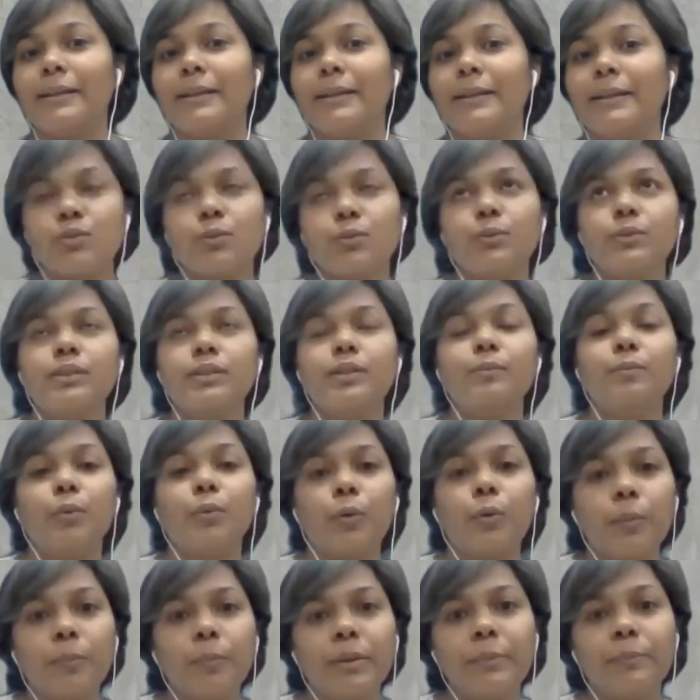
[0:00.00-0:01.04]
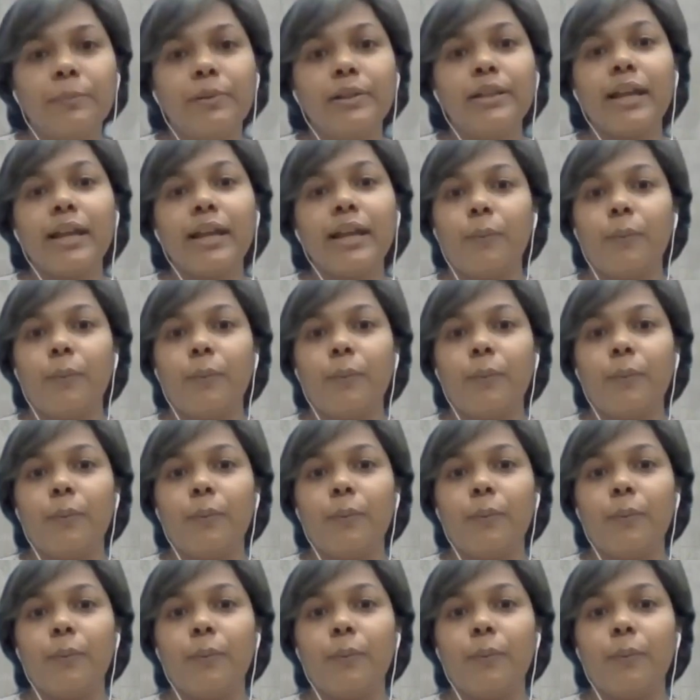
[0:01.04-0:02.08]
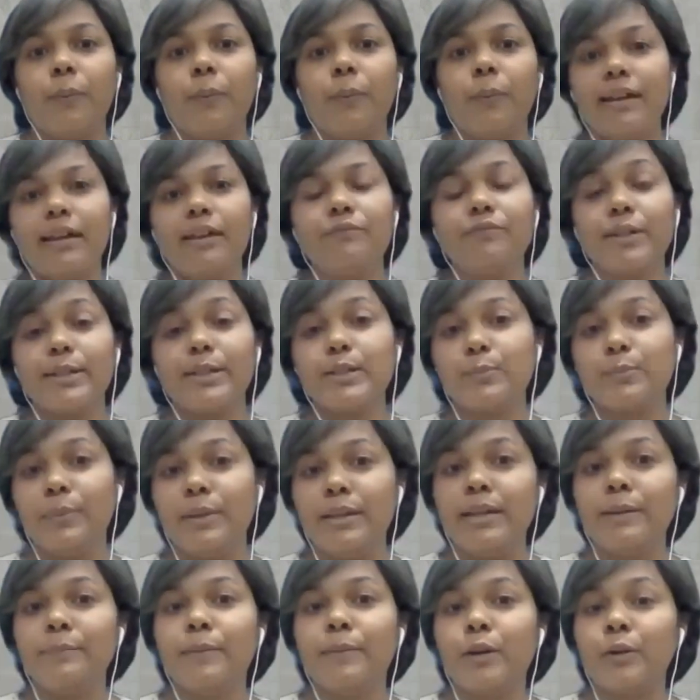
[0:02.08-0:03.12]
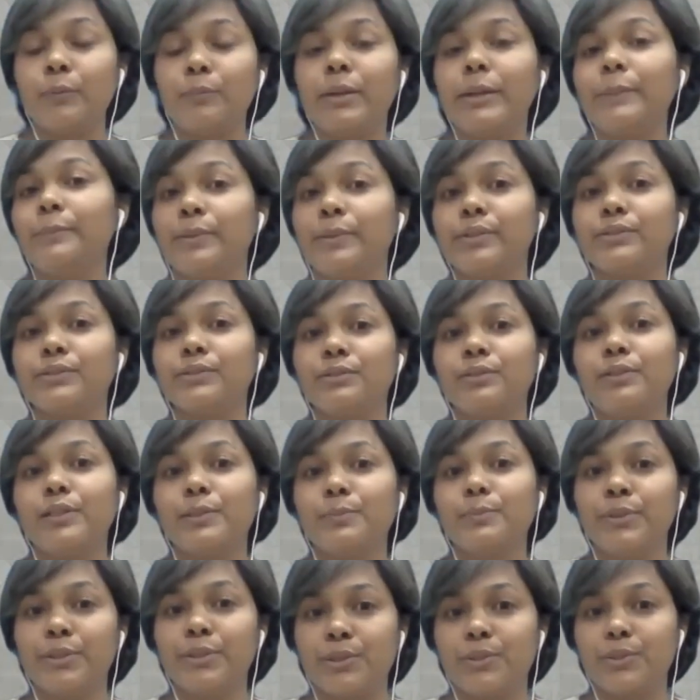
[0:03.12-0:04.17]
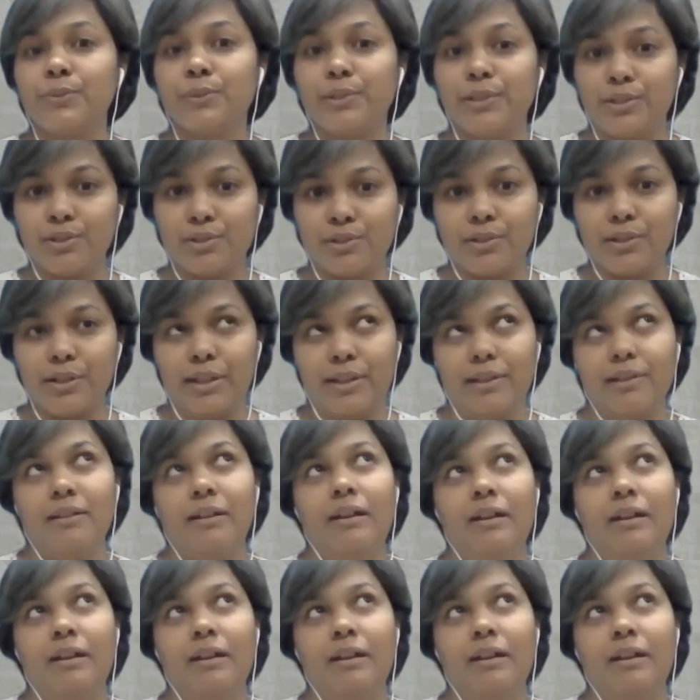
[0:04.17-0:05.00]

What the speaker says: So the more people awaken, like if I speak about my personal spiritual journey,